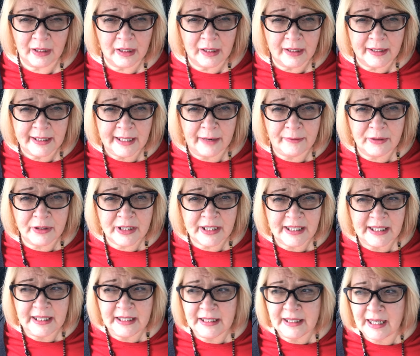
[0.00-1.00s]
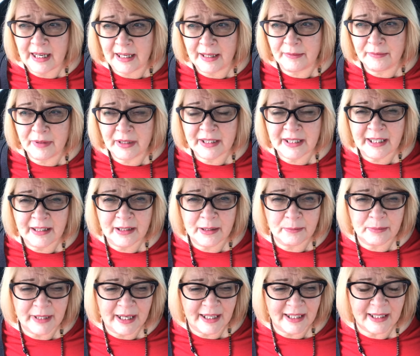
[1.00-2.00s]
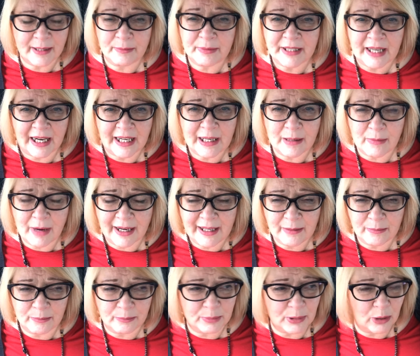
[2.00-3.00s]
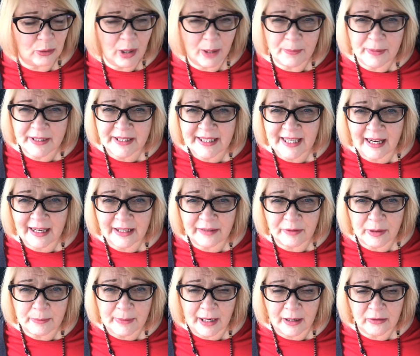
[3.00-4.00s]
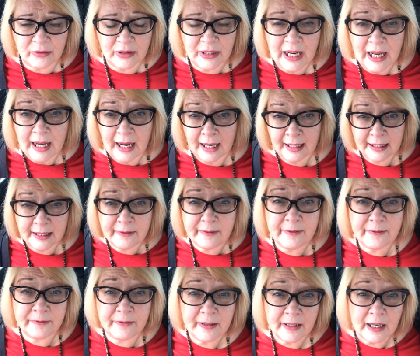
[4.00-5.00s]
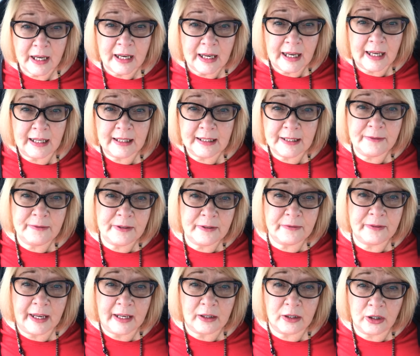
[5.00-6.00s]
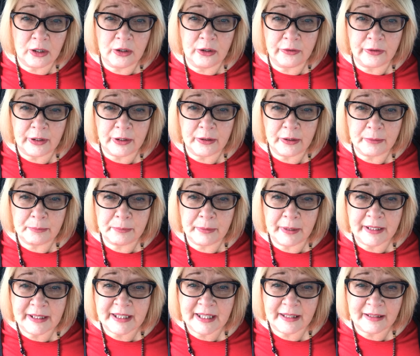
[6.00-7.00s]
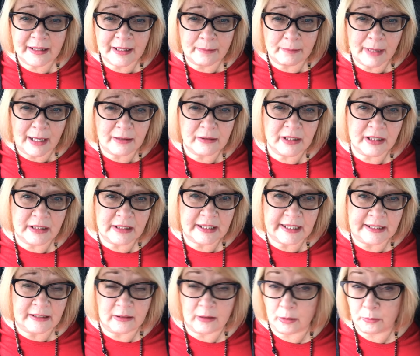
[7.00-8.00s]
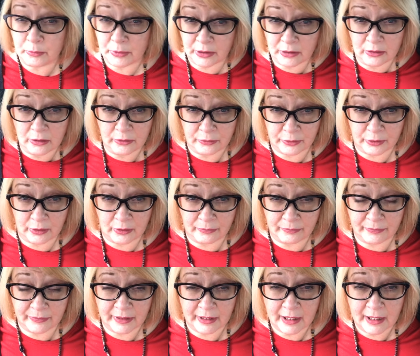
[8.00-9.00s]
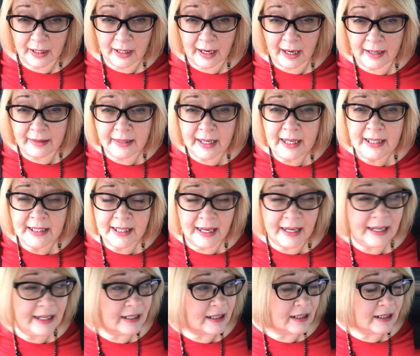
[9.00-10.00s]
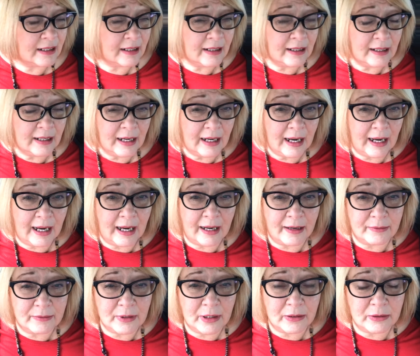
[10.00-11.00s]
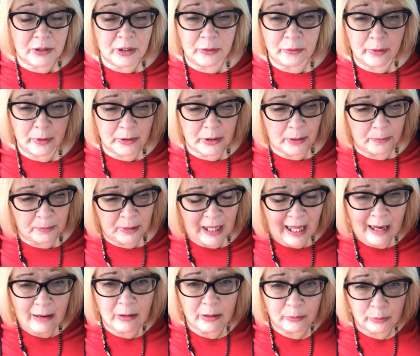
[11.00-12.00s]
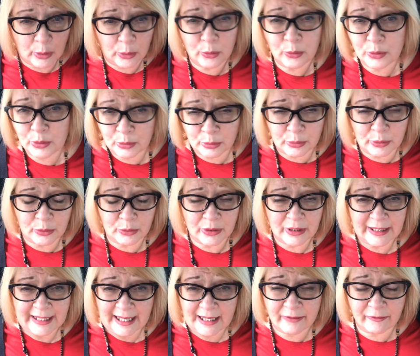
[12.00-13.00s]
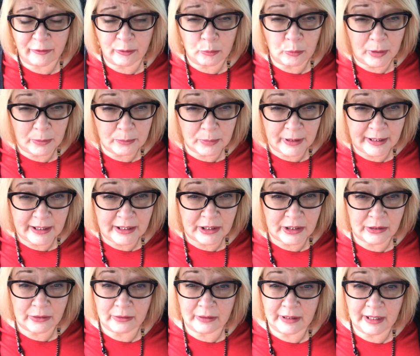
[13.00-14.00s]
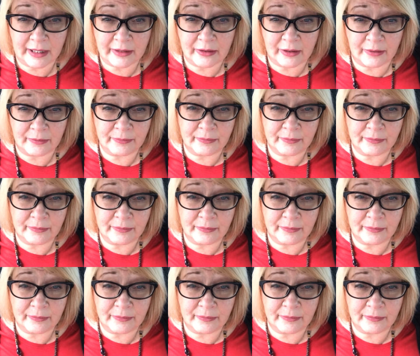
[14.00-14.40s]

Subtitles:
You ever seen them take some dynamite and blow up a side of a mountain? I live in Vancouver, but the mountains here are beautiful. And they take to plow a road through to get from one place to another.